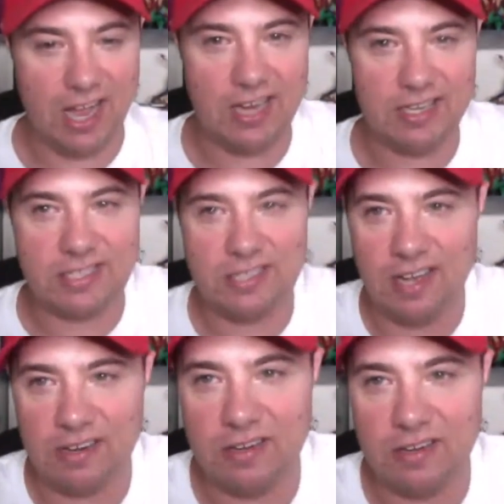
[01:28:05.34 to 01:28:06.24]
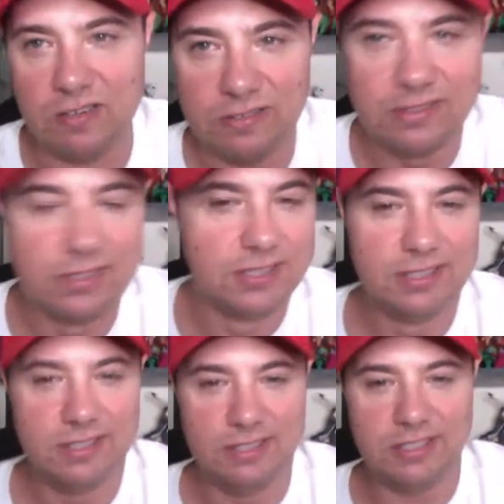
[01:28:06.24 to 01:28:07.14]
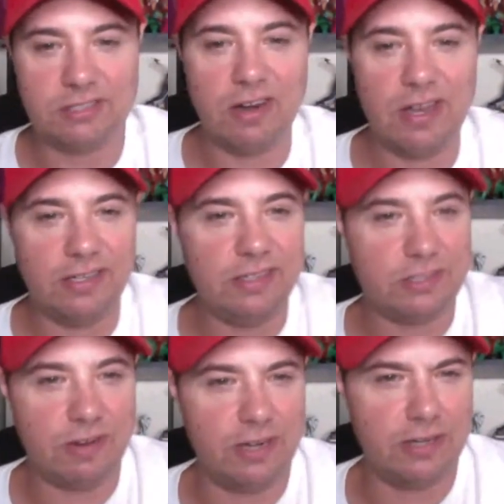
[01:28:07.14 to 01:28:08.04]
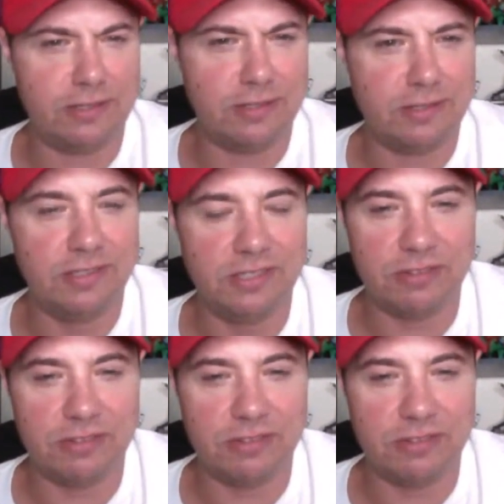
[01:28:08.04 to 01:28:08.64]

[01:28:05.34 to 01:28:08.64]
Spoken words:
I don't know. He's trying to